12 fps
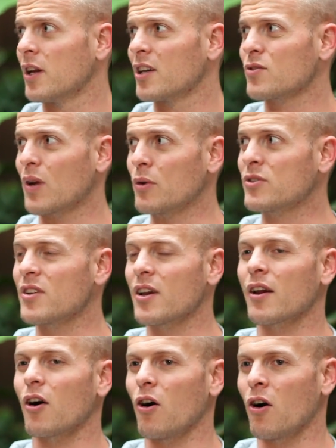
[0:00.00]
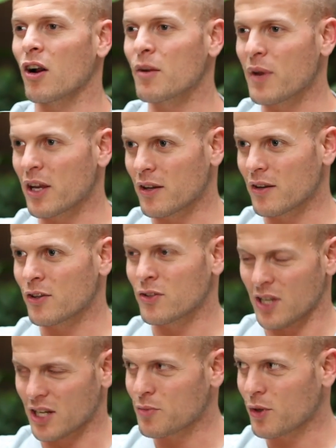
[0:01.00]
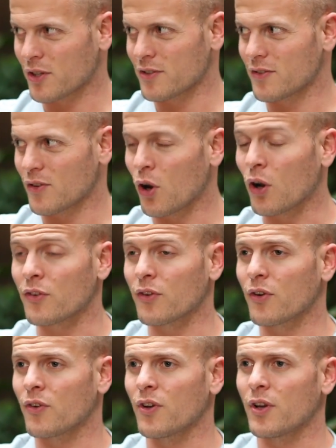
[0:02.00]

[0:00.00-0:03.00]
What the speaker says: So I would say augment your textbooks also.